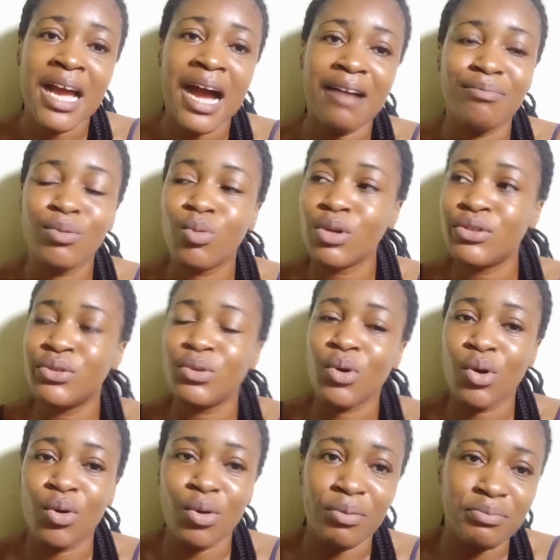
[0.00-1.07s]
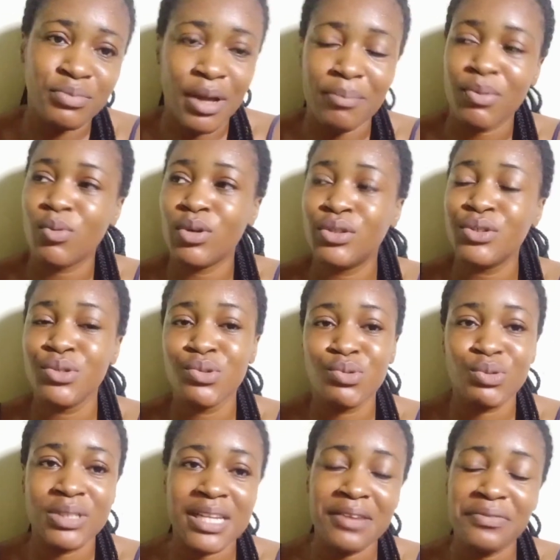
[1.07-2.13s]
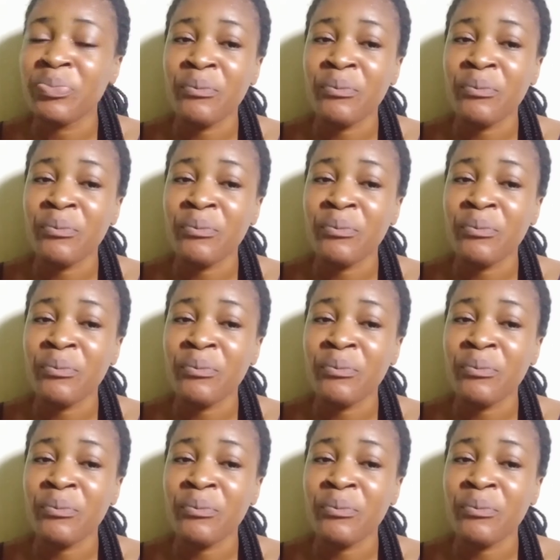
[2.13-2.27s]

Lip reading: I've been watching ogom. I've been watching Ruth.